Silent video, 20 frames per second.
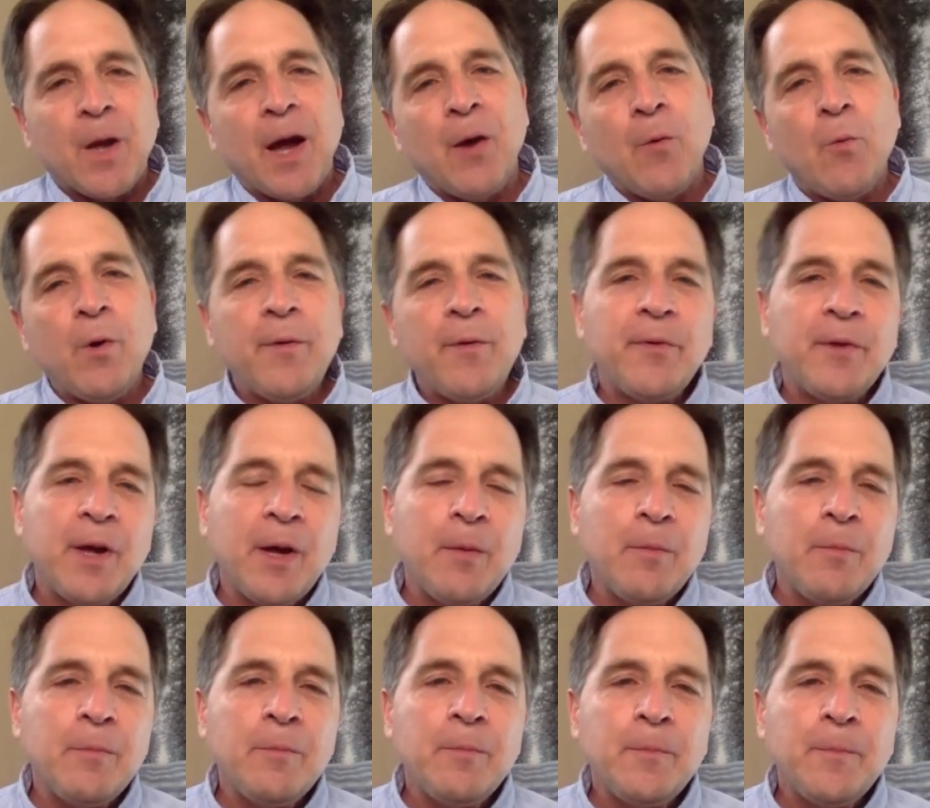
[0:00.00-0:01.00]
I want
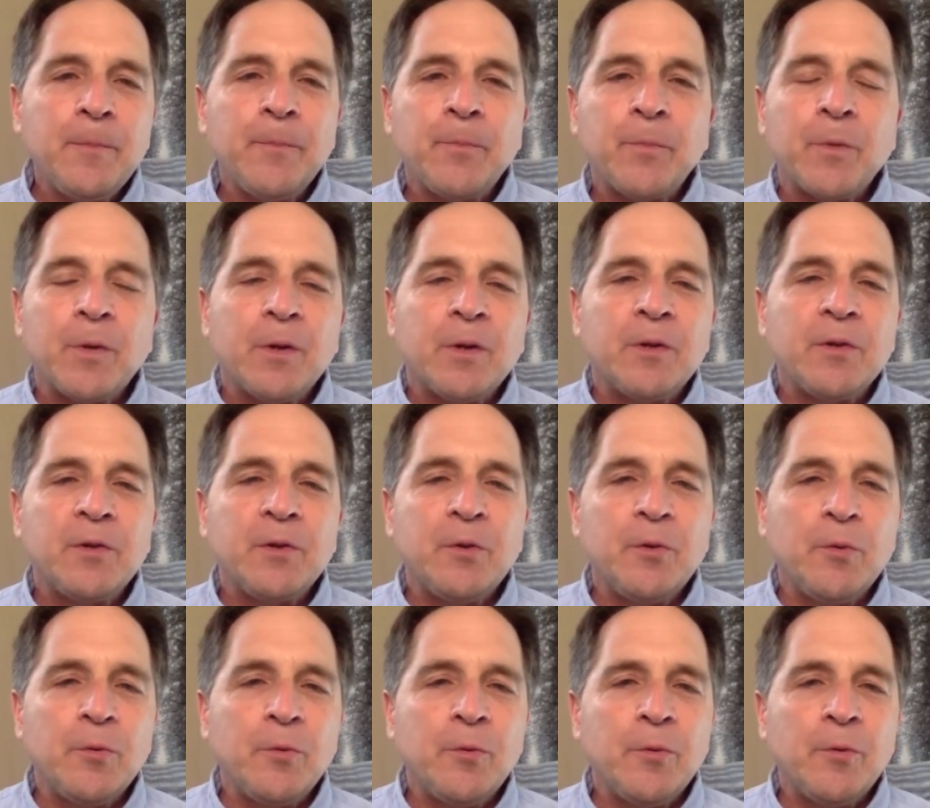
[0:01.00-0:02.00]
them
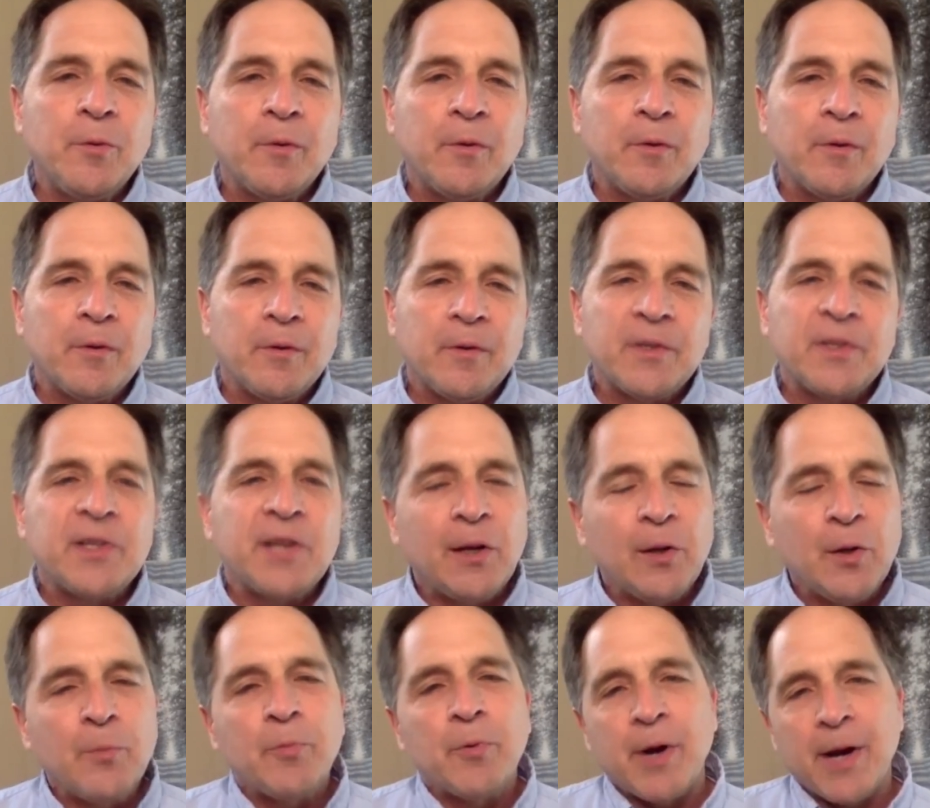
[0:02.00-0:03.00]
to
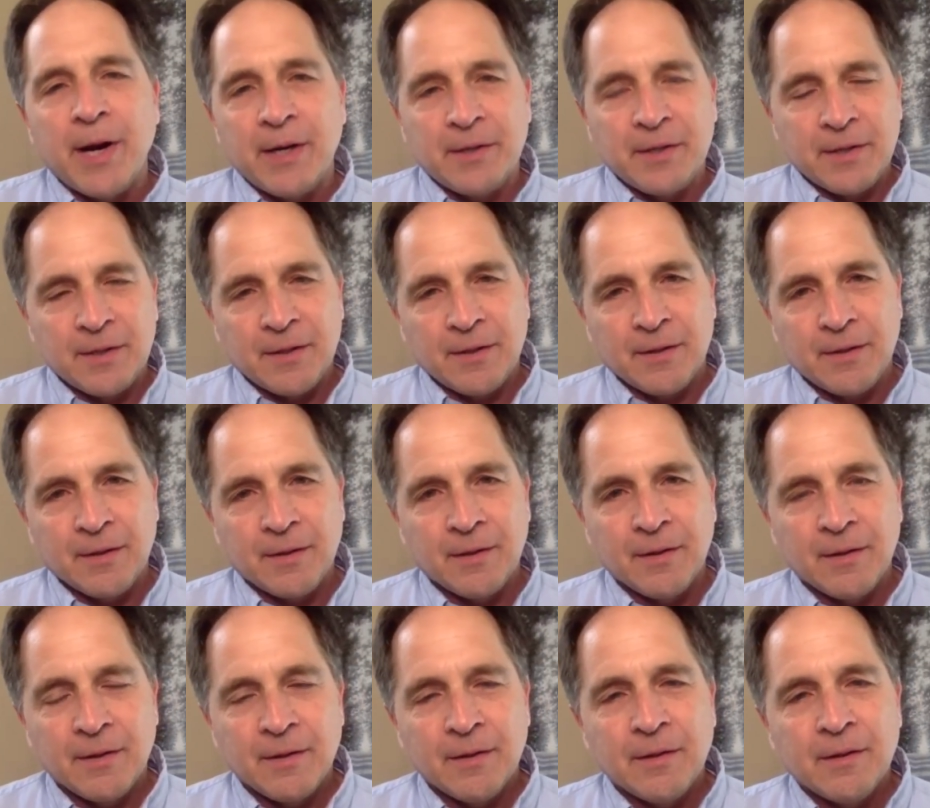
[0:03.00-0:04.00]
celebrate
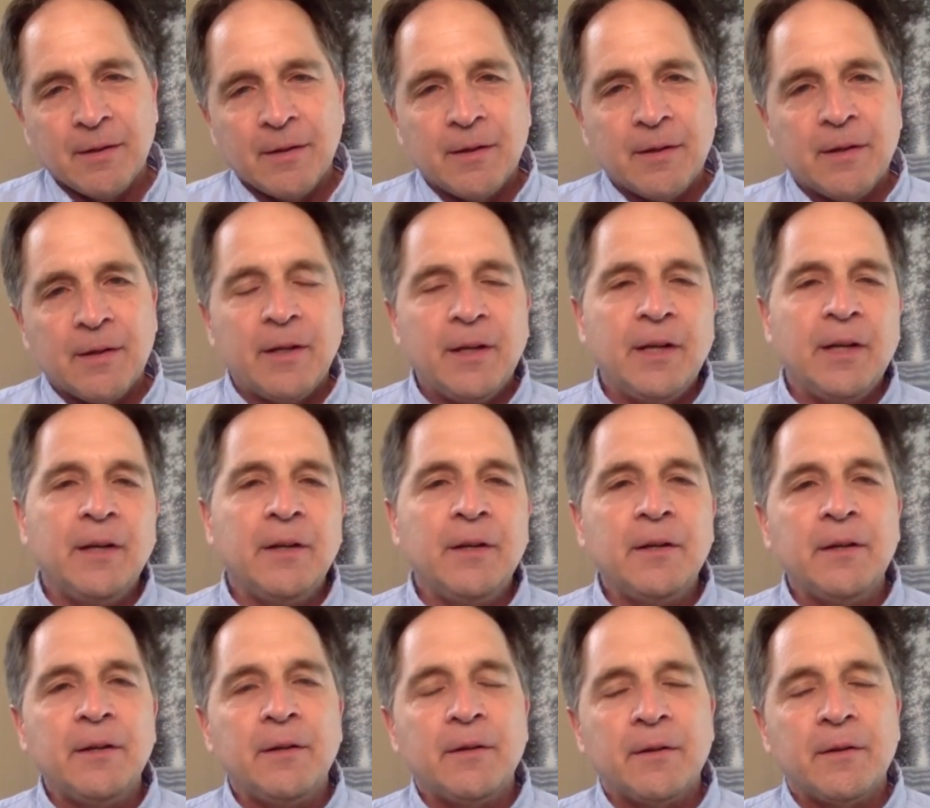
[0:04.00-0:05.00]

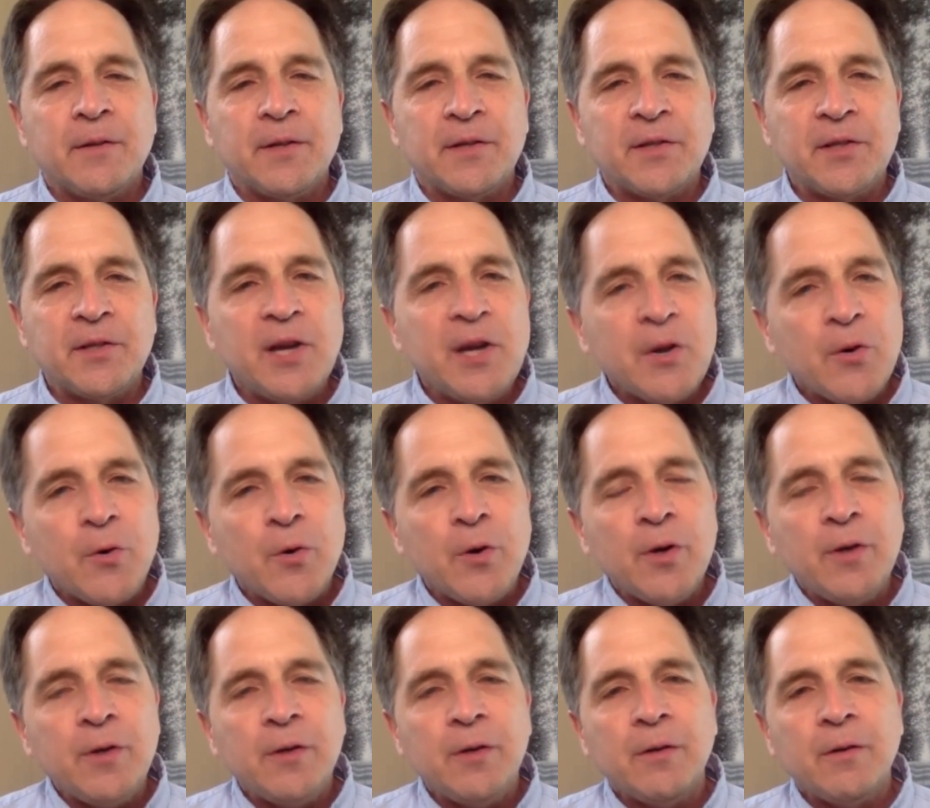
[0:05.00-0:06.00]
in the
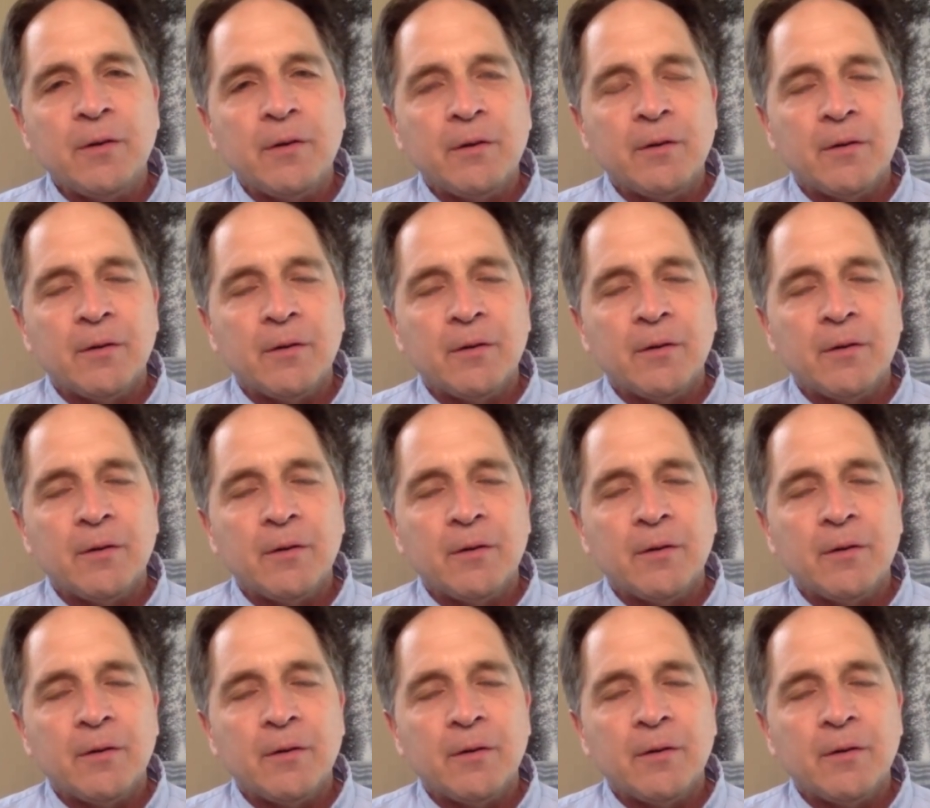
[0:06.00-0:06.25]
sacred